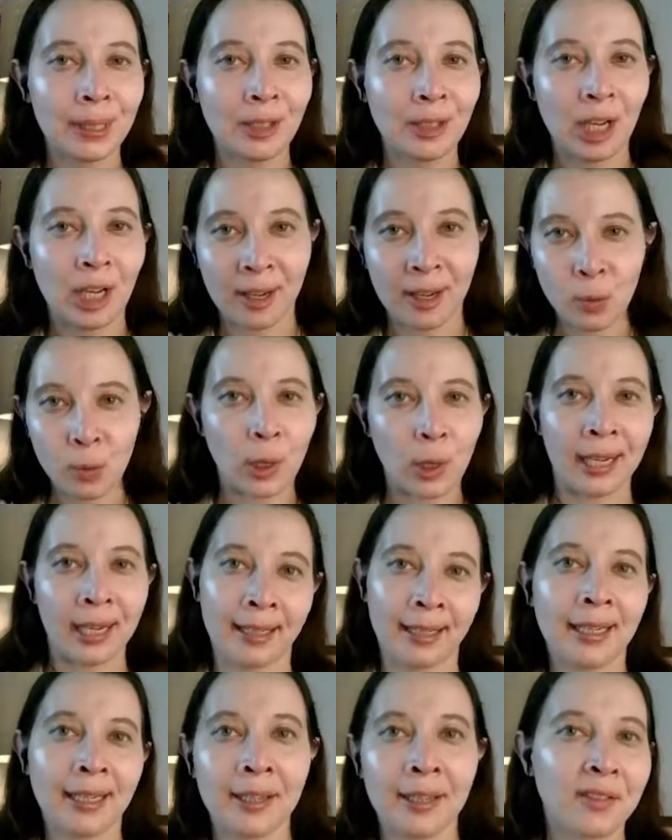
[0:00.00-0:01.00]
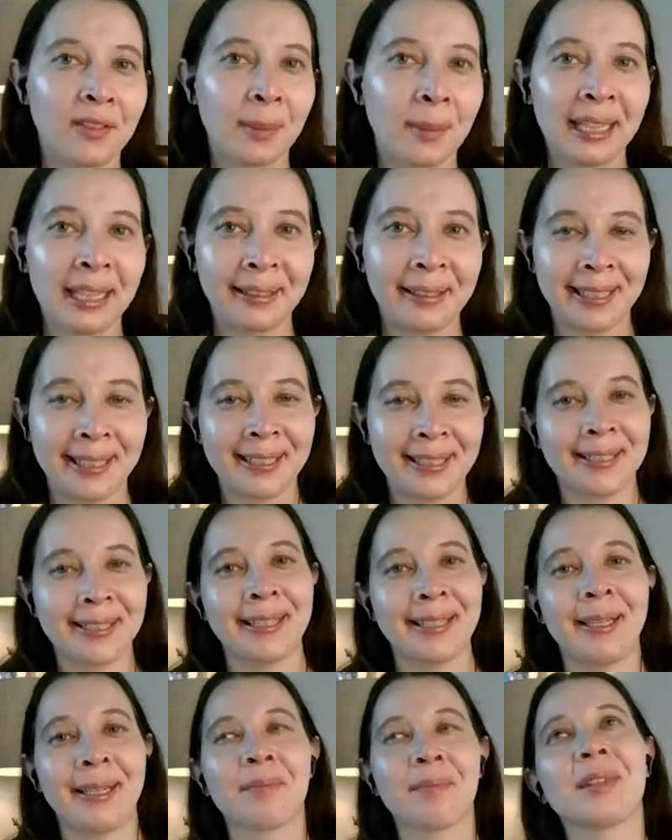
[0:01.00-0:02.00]
Gen 1 of my
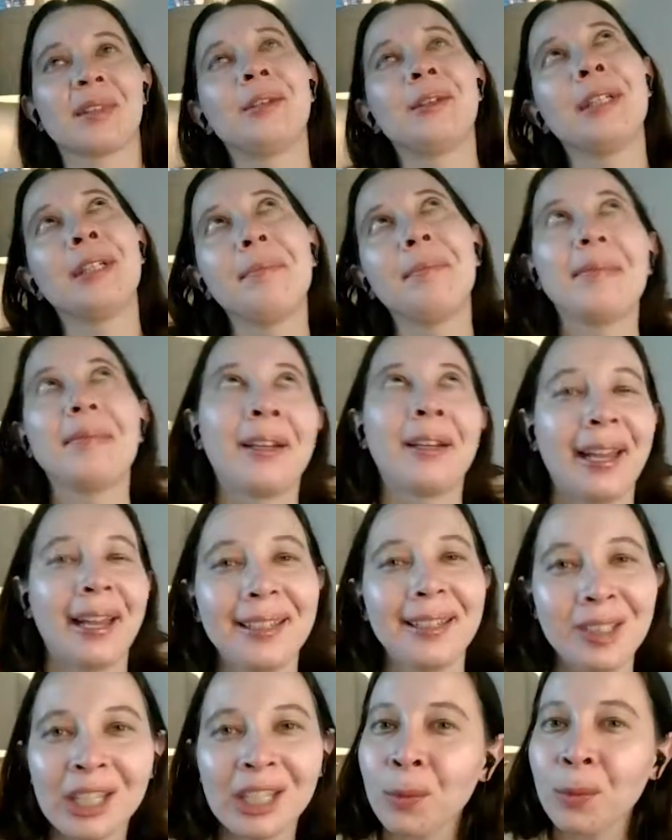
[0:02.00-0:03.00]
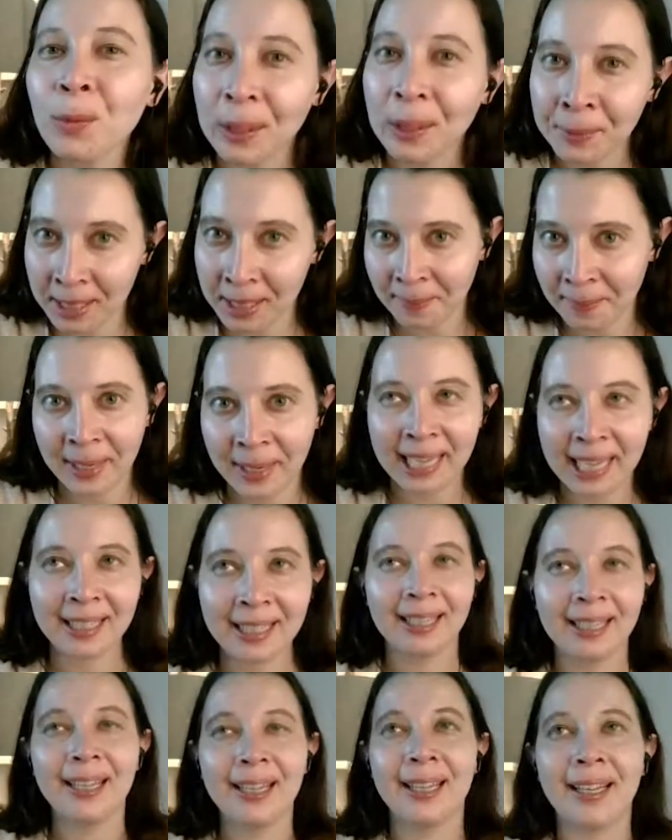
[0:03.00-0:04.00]
legacy, Gen 1 wasn't bad.
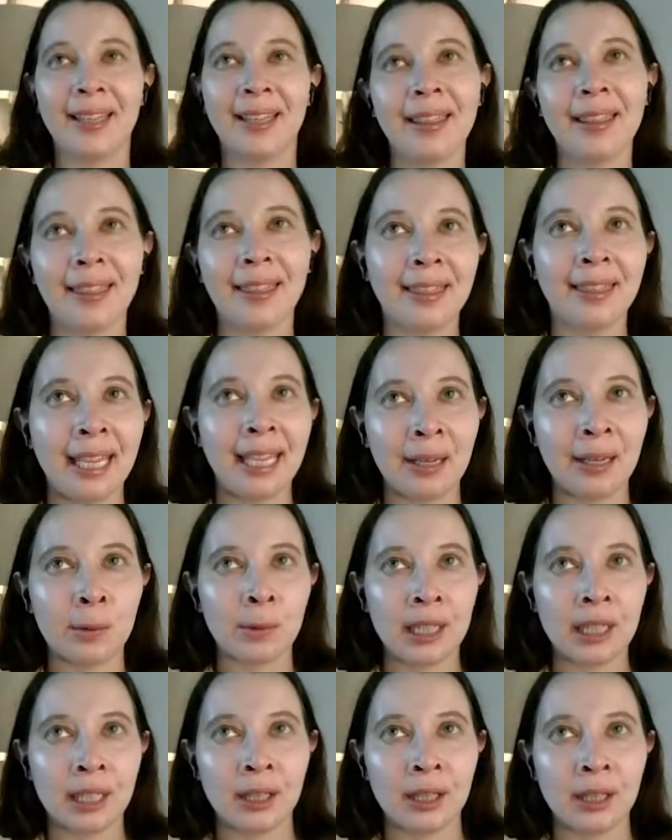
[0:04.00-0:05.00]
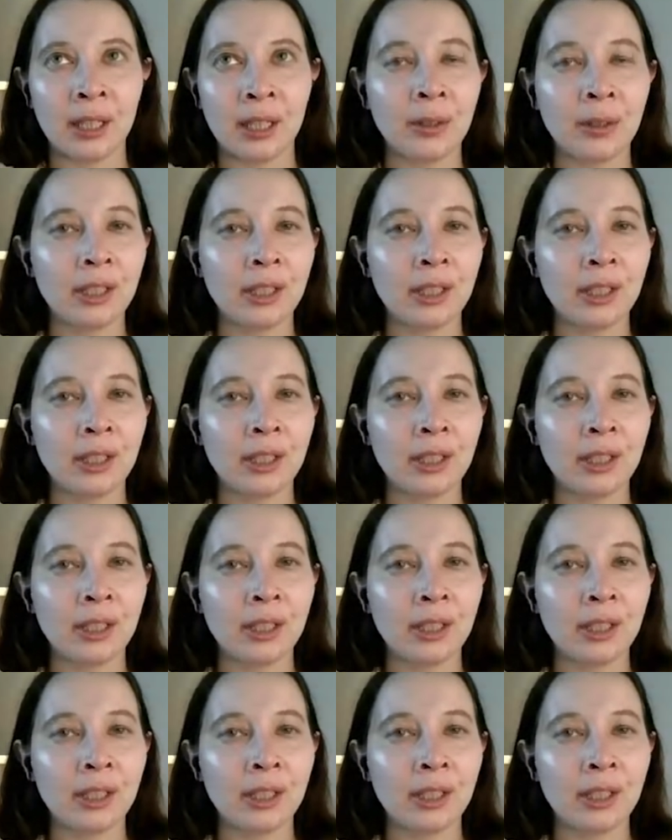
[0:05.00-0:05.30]
They were the only